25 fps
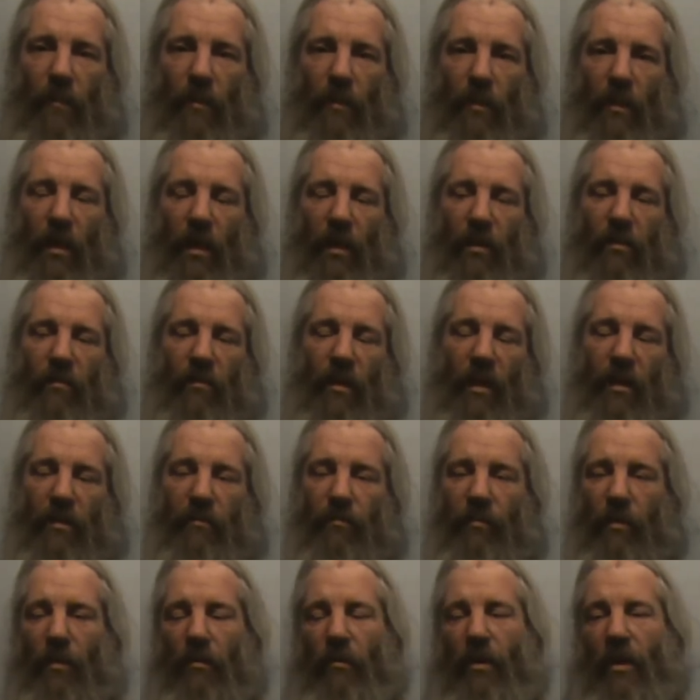extract
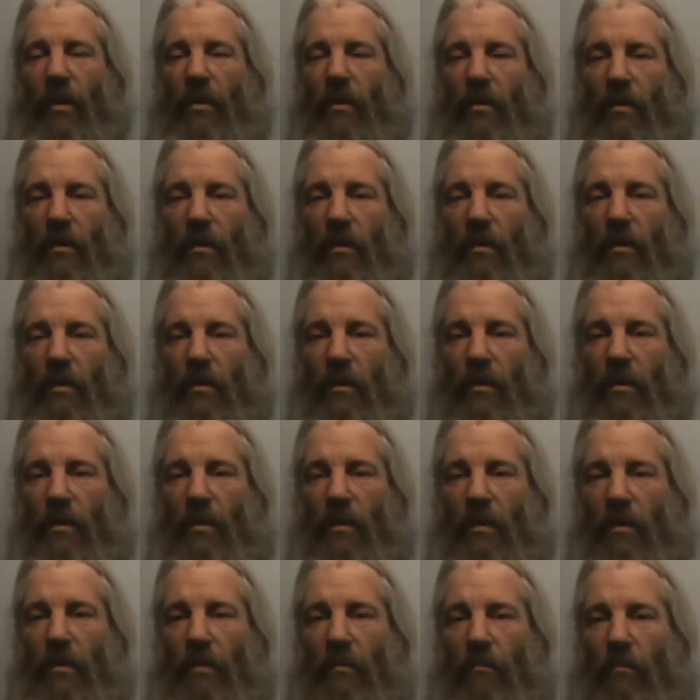brewing.
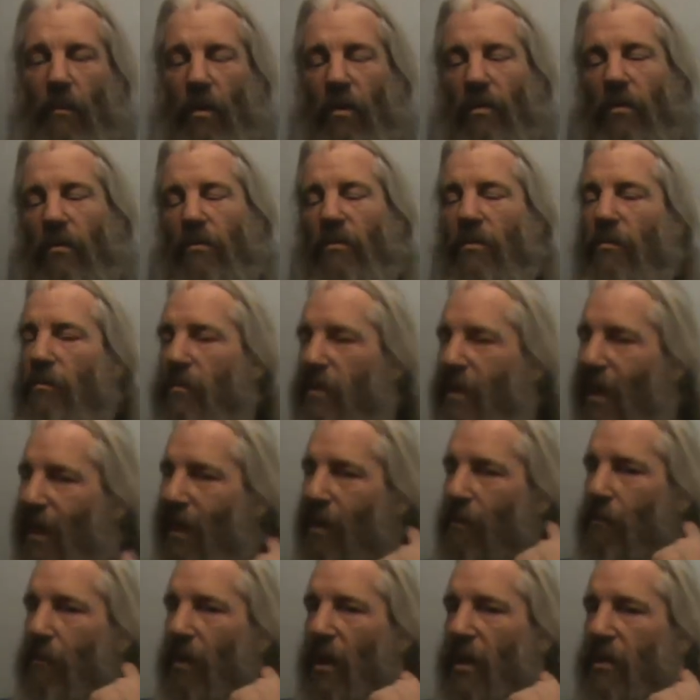Might do some
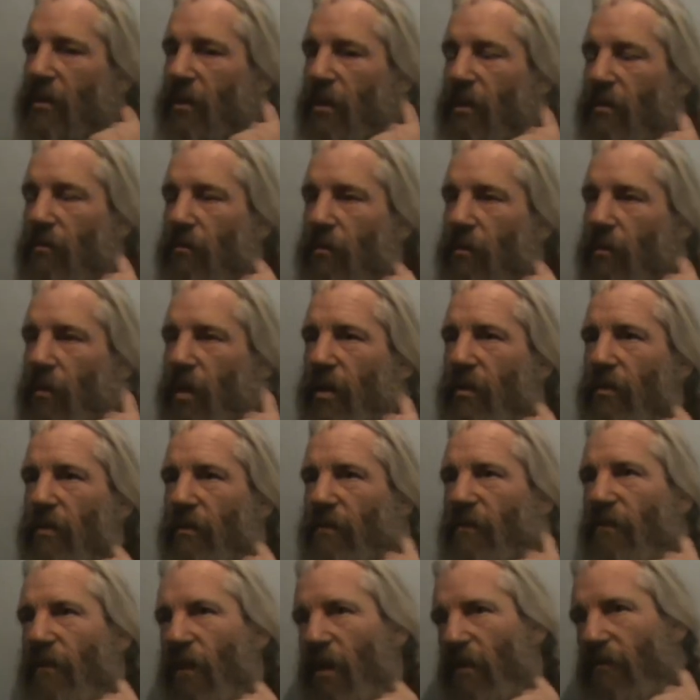gallon batches, or I might do a
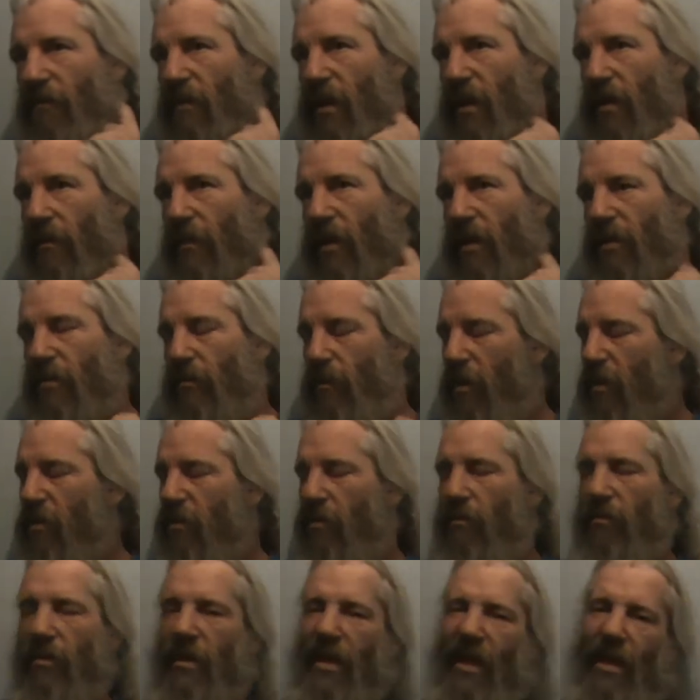5-gallon batch. I might
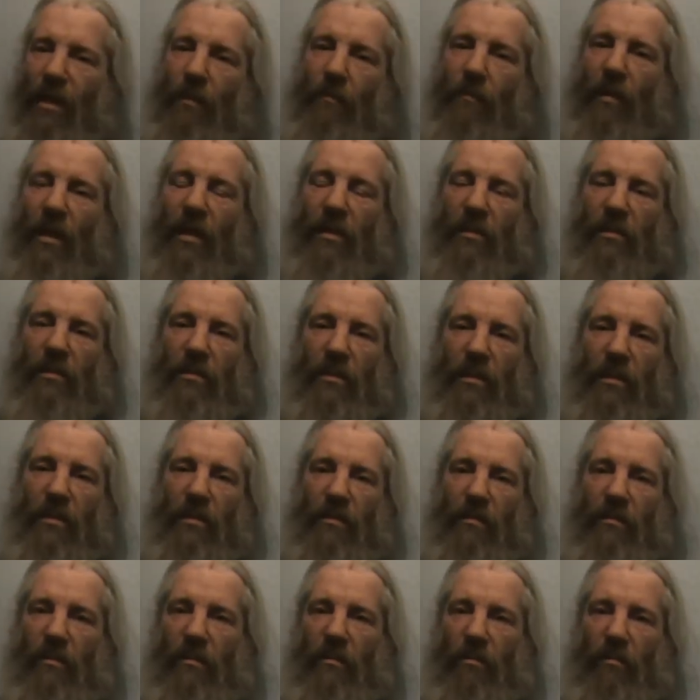do a gallon batch. It's
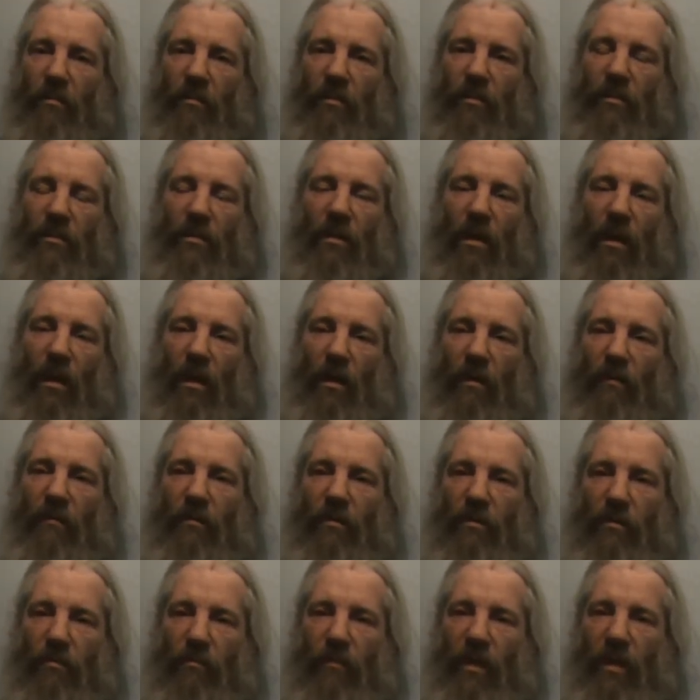easier to do on the stove
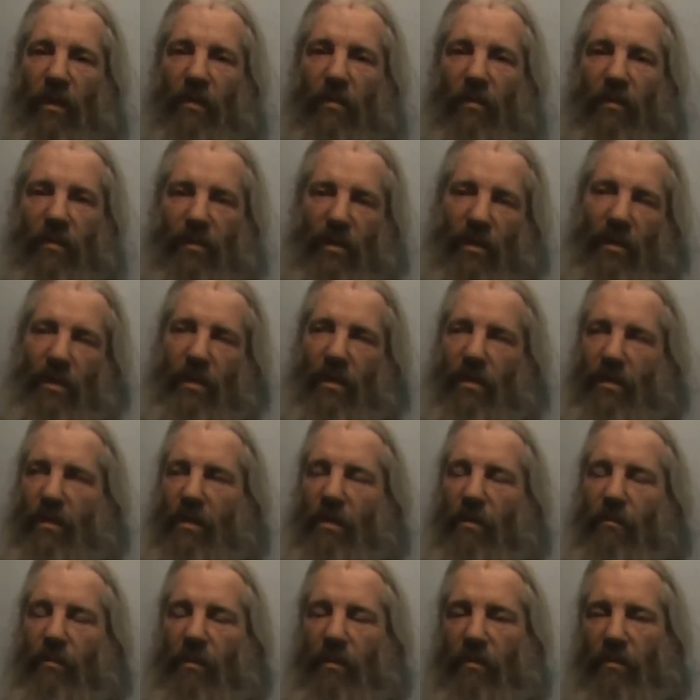because the weather, you
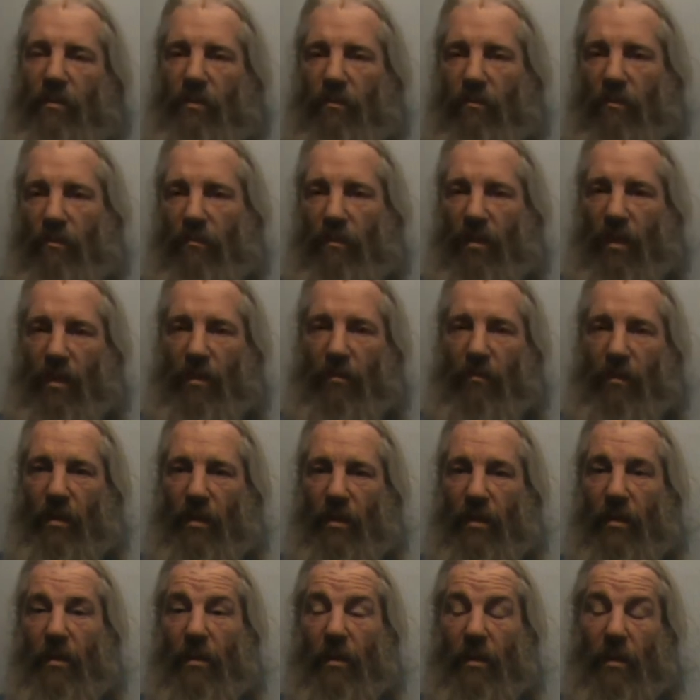can't be sure about the
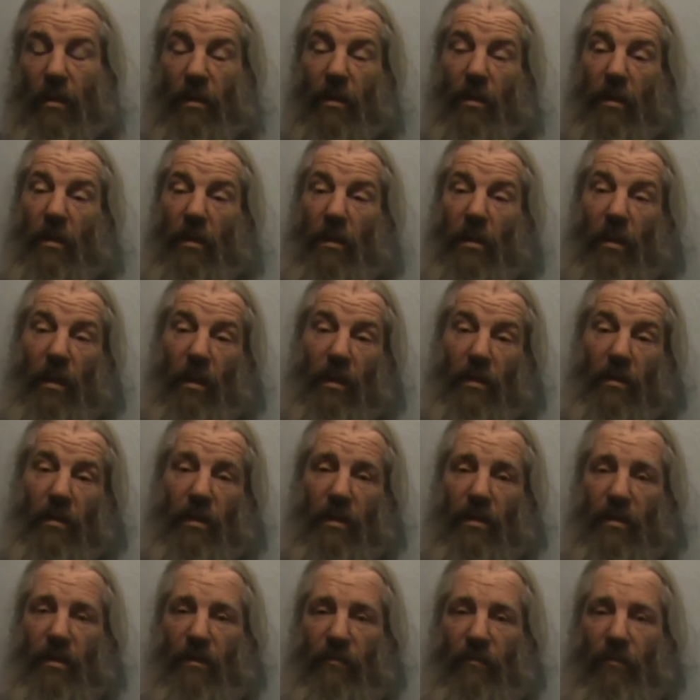weather. And it's
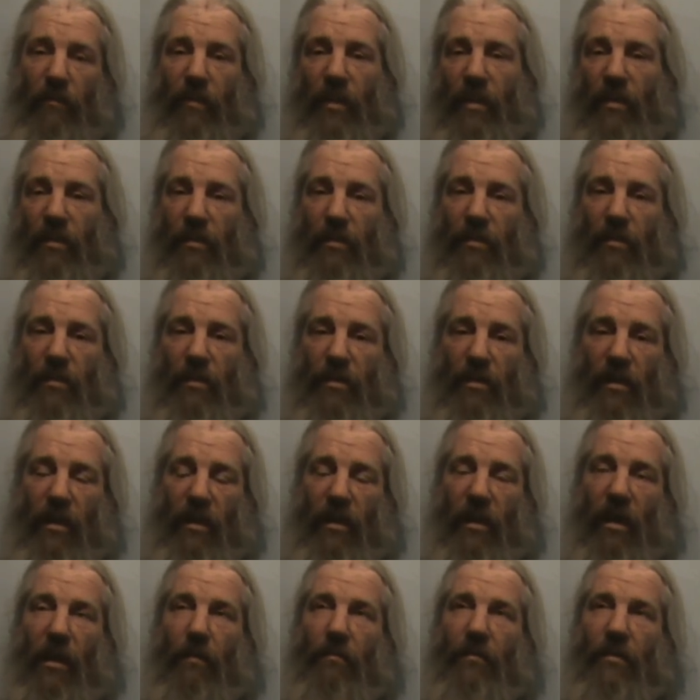easy for me just to stick
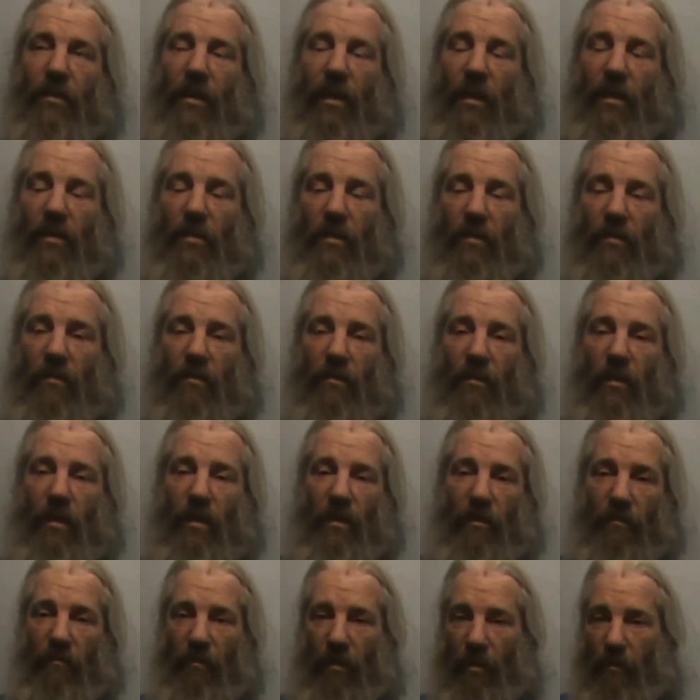it upstairs in
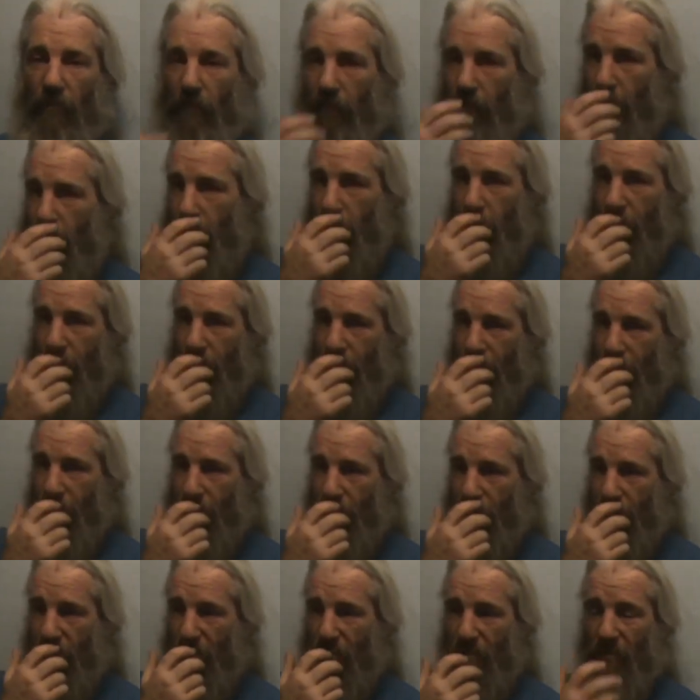the room,
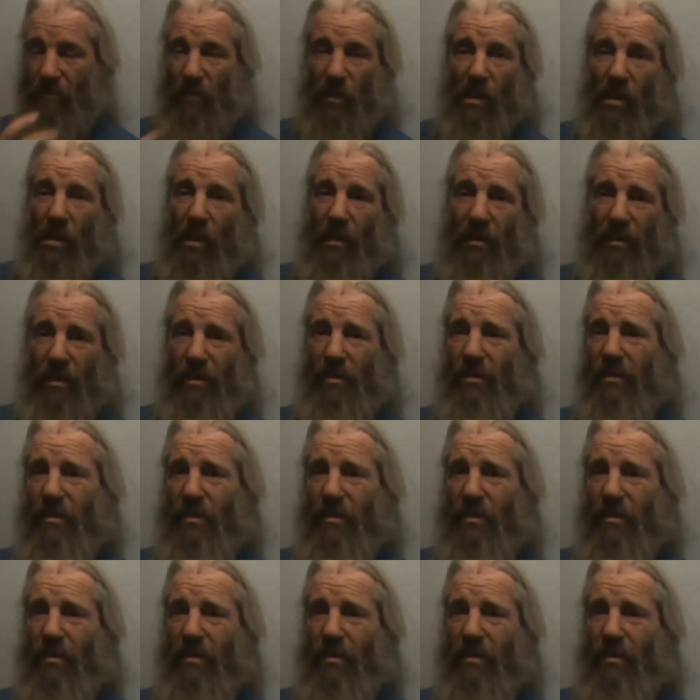and it doesn't